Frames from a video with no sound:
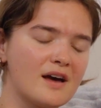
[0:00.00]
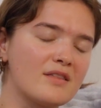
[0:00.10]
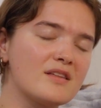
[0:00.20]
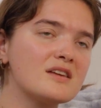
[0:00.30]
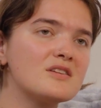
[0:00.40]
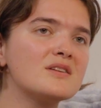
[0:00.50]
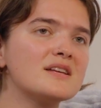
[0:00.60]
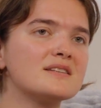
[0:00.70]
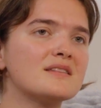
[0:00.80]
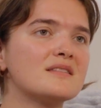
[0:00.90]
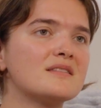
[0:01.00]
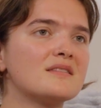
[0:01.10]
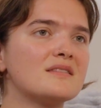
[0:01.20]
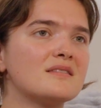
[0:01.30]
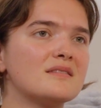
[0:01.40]
I think you need to
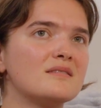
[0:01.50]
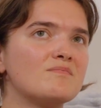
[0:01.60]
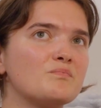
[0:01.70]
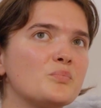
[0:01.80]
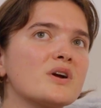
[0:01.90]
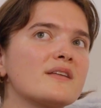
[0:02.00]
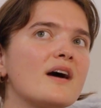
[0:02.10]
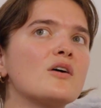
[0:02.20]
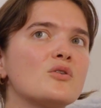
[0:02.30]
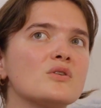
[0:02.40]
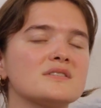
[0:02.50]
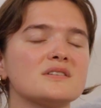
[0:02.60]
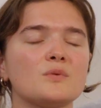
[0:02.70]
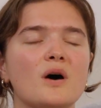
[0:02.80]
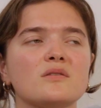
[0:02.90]
bring that across
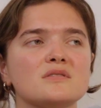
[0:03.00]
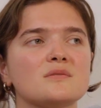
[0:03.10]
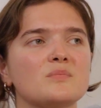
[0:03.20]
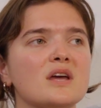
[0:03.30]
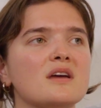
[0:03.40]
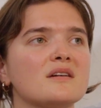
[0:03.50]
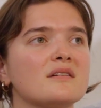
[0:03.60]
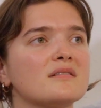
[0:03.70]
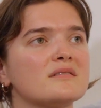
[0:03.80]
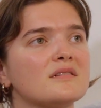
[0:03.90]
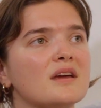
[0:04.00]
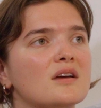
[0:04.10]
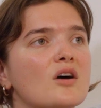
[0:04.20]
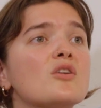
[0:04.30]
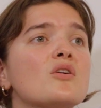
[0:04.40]
as well to being
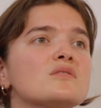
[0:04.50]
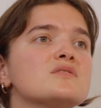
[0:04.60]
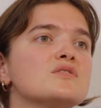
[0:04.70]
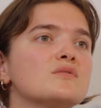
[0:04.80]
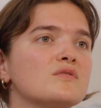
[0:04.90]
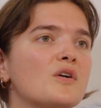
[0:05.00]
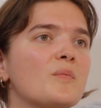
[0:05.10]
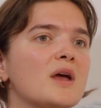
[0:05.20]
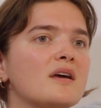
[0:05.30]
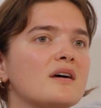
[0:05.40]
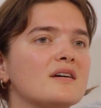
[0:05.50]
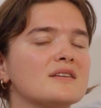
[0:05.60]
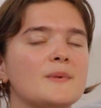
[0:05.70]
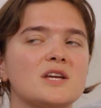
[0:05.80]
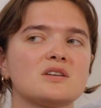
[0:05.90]
like a non-student filmmaker,
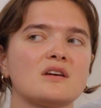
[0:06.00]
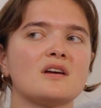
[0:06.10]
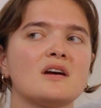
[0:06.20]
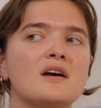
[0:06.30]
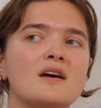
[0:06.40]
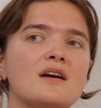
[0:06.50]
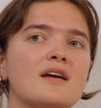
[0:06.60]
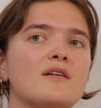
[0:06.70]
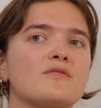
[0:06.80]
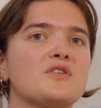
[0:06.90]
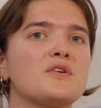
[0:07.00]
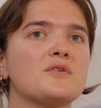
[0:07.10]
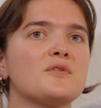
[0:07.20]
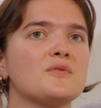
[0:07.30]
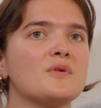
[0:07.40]
especially if
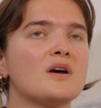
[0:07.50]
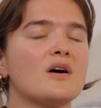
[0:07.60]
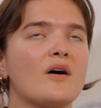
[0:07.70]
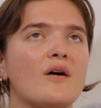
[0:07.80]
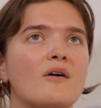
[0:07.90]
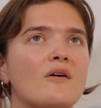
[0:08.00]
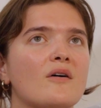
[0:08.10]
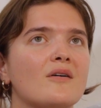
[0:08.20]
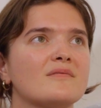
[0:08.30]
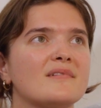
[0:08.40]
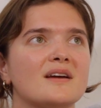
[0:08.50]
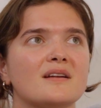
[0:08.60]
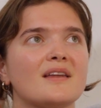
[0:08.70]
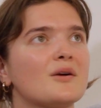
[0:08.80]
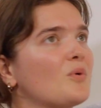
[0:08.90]
you are
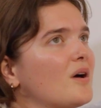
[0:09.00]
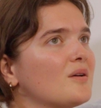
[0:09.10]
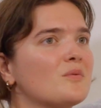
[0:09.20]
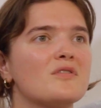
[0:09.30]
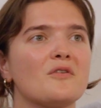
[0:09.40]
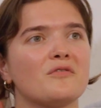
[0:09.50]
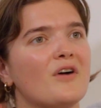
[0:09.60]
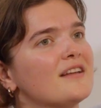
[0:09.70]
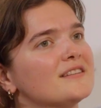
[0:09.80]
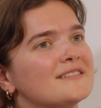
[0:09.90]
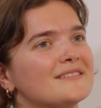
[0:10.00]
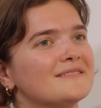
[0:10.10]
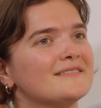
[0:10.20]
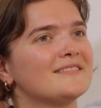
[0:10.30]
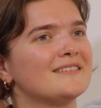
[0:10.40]
like working with your friends
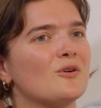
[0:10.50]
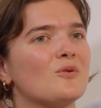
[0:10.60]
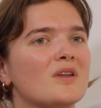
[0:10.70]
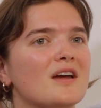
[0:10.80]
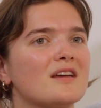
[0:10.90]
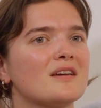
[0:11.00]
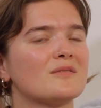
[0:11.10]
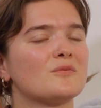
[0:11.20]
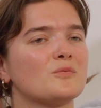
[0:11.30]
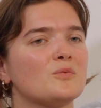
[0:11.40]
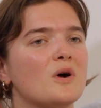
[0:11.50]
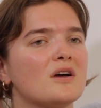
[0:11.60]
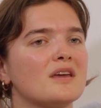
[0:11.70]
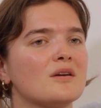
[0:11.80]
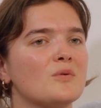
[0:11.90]
or like
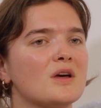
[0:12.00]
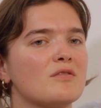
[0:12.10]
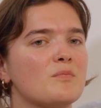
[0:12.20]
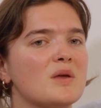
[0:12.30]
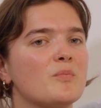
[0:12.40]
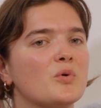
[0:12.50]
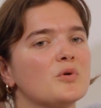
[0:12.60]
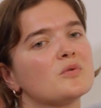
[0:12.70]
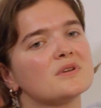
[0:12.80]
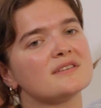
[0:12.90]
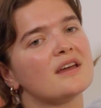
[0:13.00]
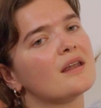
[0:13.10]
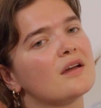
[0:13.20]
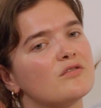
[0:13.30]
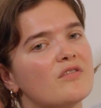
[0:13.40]
working with people who it's their
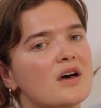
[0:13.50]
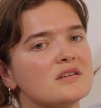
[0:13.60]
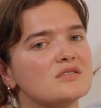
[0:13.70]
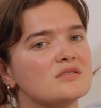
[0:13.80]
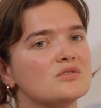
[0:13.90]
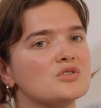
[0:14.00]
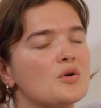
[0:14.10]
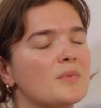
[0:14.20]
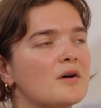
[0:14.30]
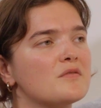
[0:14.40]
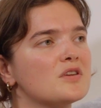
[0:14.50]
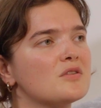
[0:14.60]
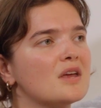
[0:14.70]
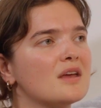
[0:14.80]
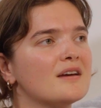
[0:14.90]
like first job out of
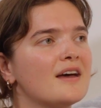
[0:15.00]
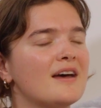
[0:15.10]
uni.